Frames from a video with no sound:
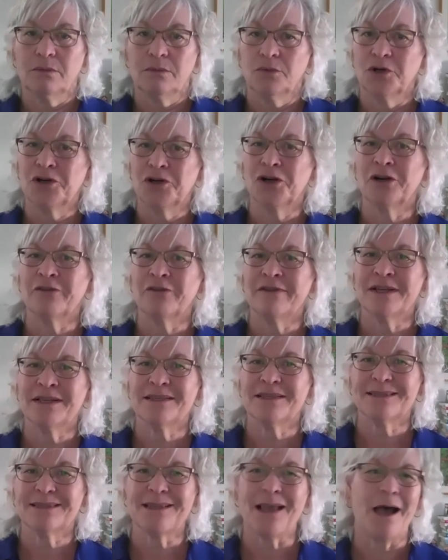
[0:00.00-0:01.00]
we're
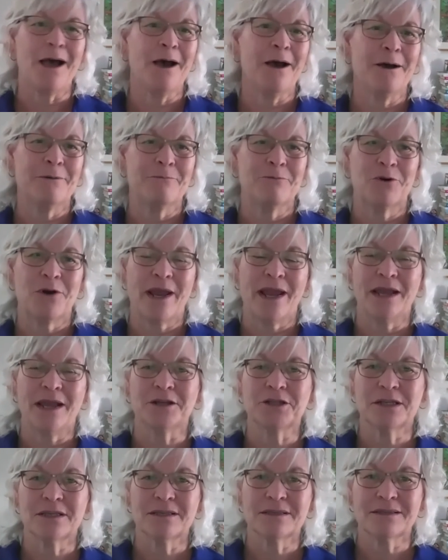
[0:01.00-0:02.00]
nervous, we're
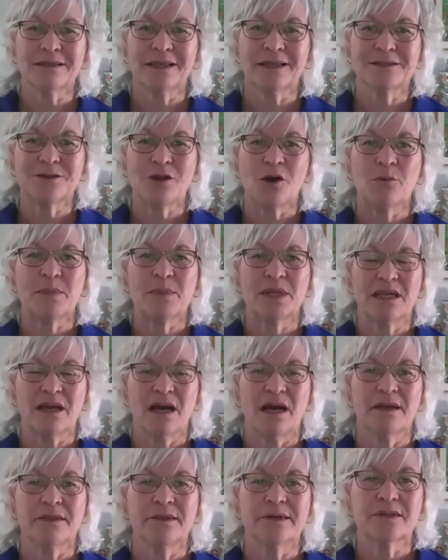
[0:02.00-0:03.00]
anxious like so many
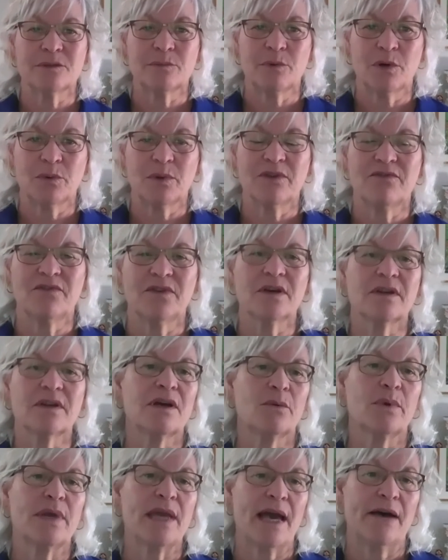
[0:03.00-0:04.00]
others, but we feel
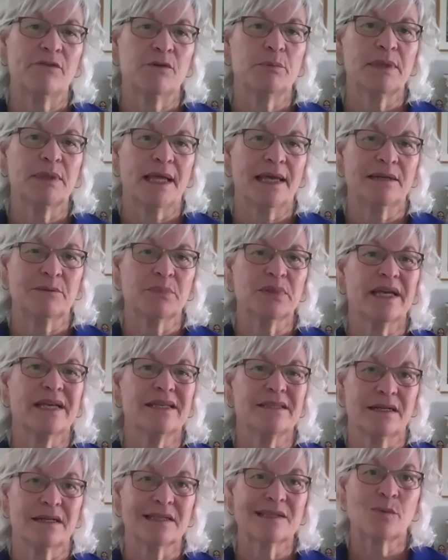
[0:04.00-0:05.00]
that we have a plan in
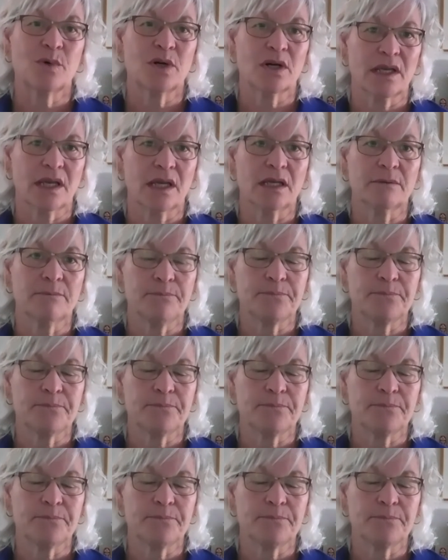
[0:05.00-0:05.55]
place and it's working.